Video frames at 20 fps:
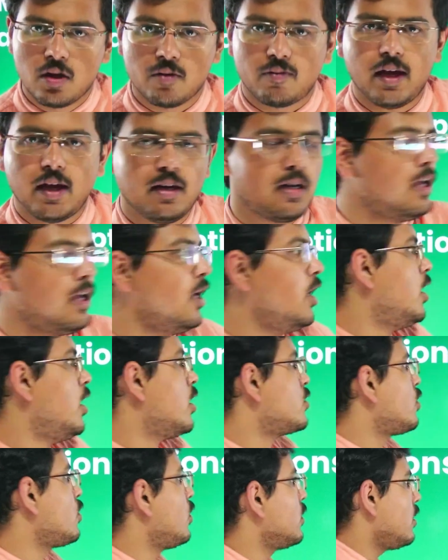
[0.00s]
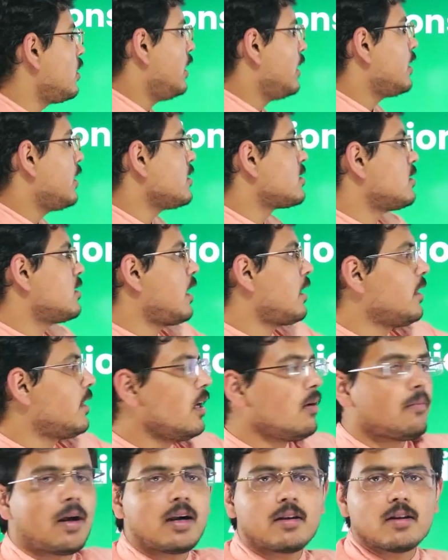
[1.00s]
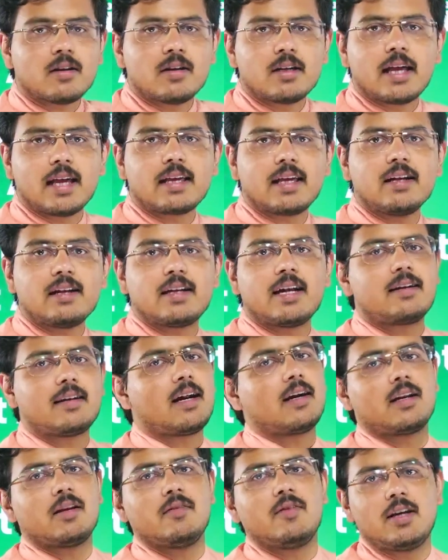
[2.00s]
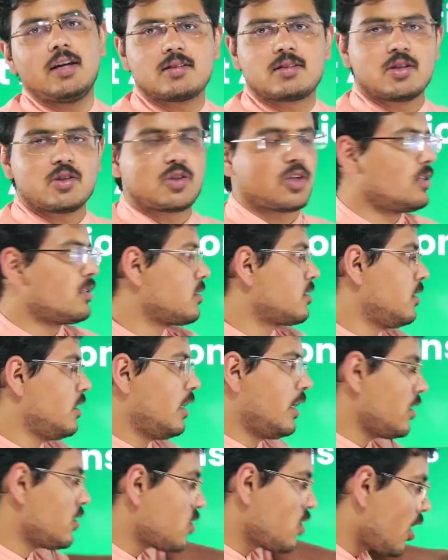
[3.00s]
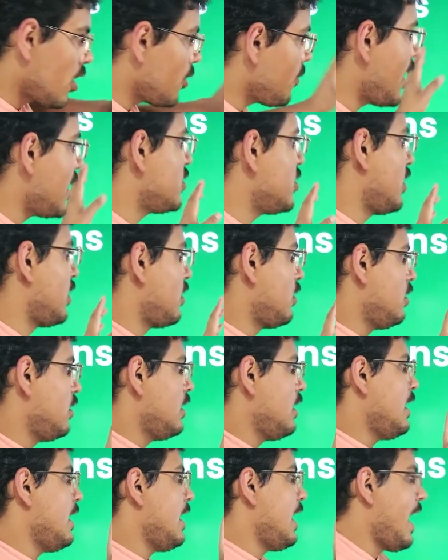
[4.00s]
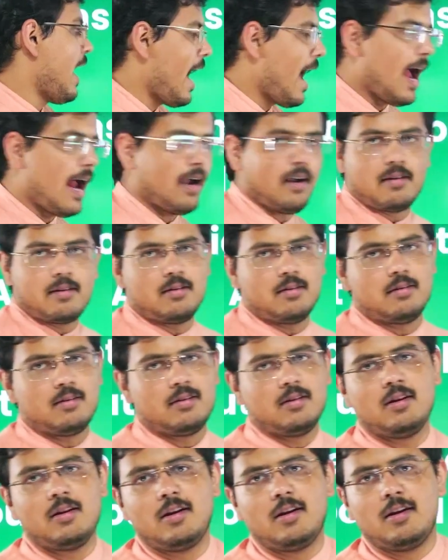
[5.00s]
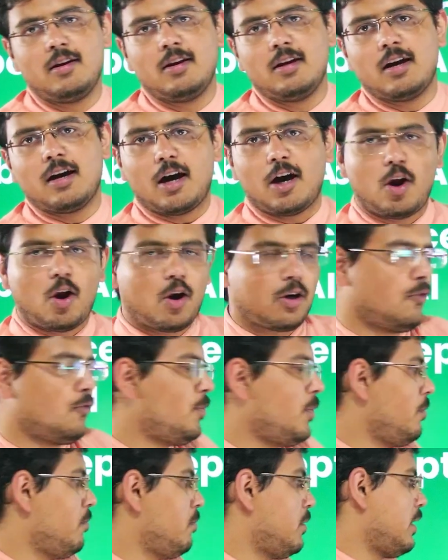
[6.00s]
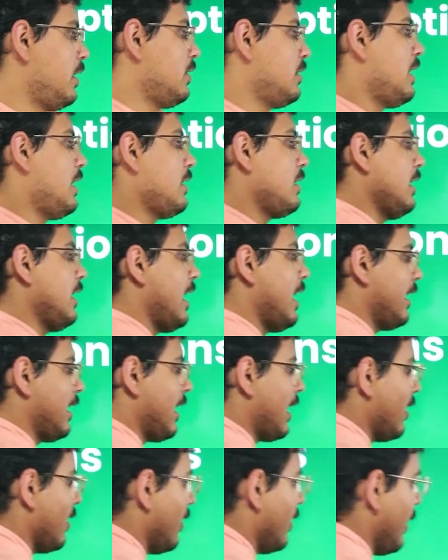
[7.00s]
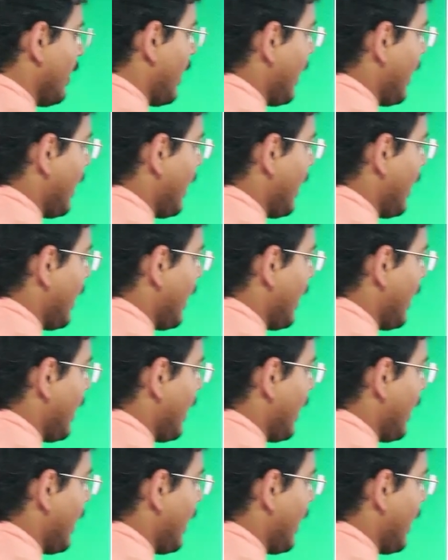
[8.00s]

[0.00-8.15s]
Fine. So it is nothing but taking data-driven decisions. It is not magic. And a lot of people think that AI can learn